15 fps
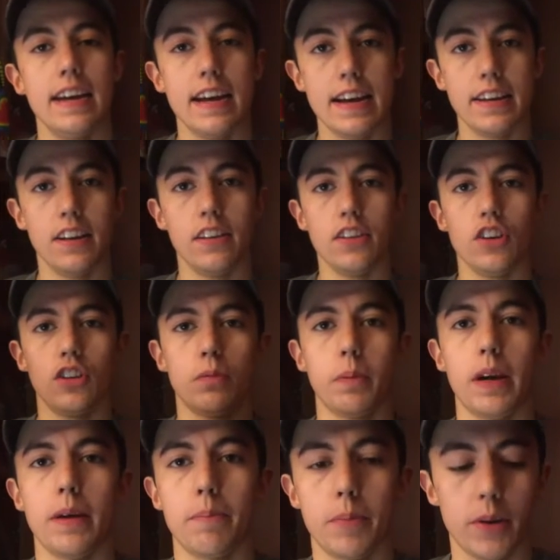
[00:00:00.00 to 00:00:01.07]
in the
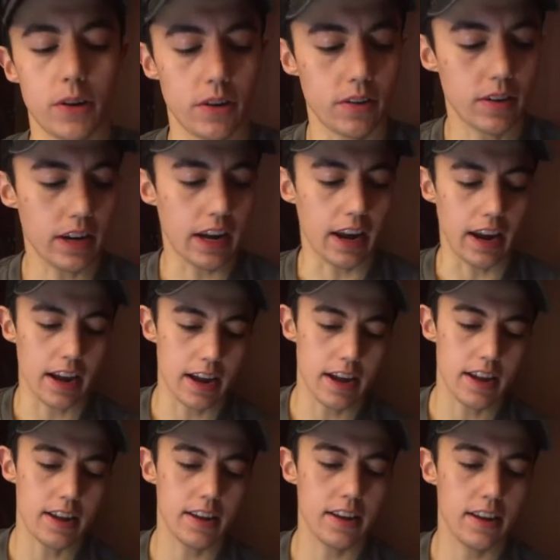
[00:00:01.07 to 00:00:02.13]
newspaper.
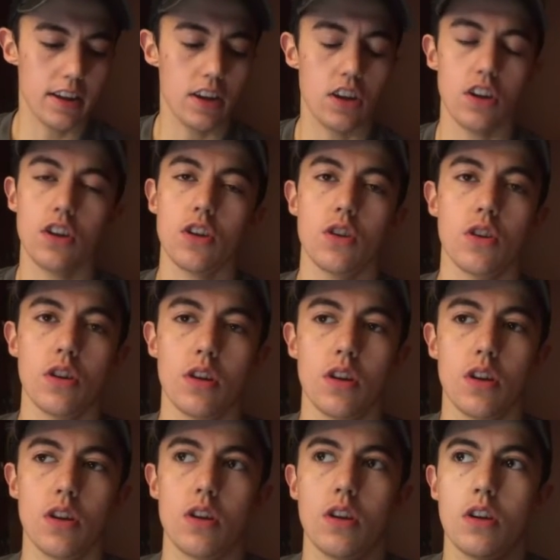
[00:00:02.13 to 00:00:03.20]
And
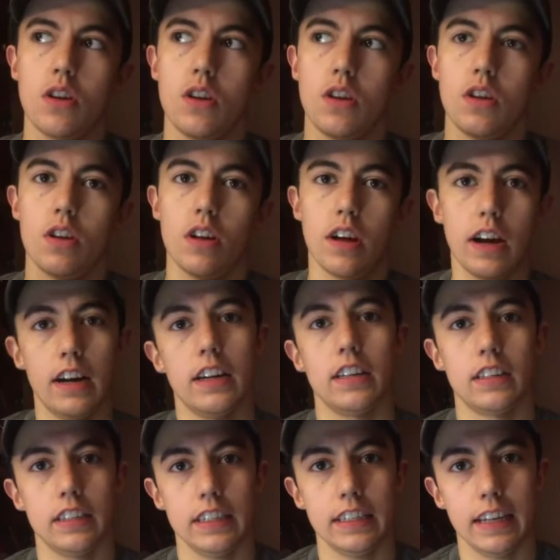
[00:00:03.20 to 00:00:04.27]

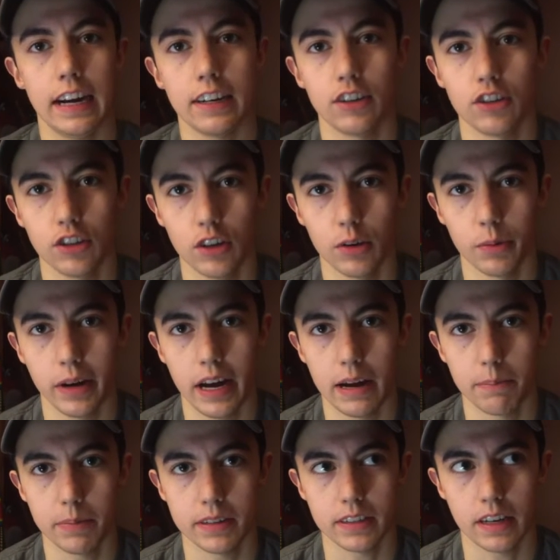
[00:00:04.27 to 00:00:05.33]
honestly, I don't know what
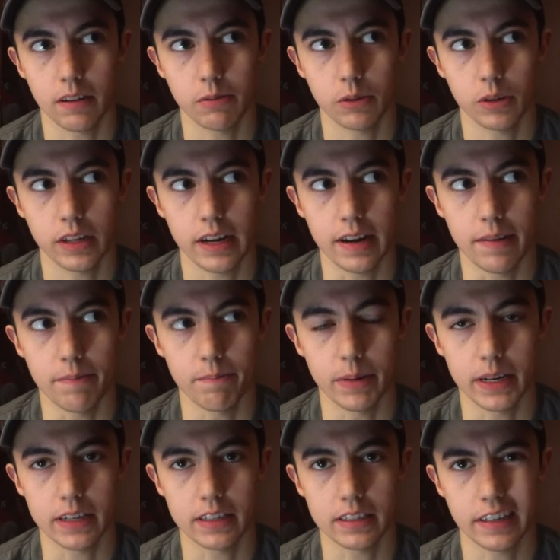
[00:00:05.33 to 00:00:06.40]
happens after that
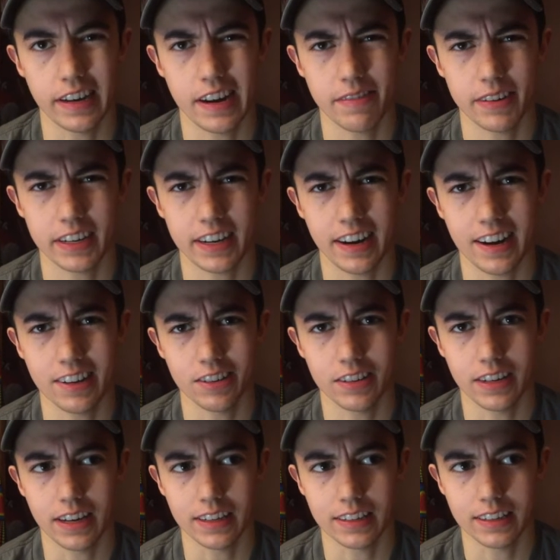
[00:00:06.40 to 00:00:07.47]
because I haven't gotten to
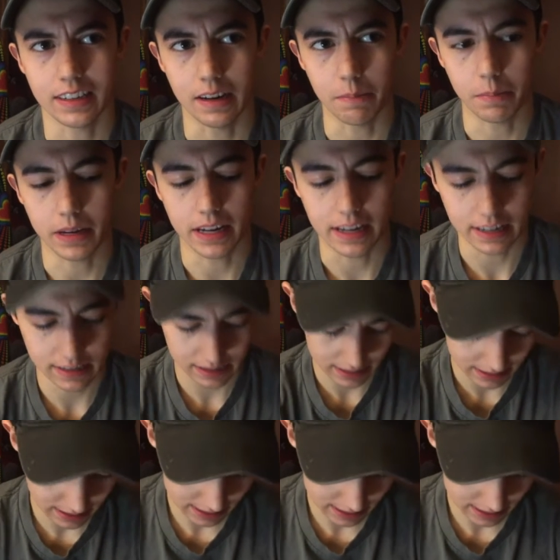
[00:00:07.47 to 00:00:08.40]
that step yet.